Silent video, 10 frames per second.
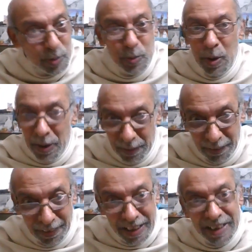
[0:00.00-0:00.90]
two
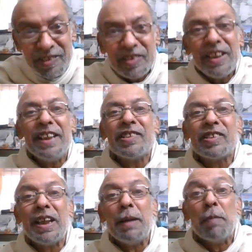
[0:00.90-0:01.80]
grains, they
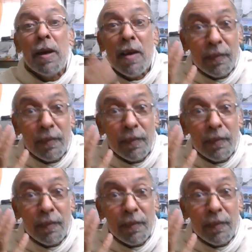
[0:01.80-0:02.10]
escape.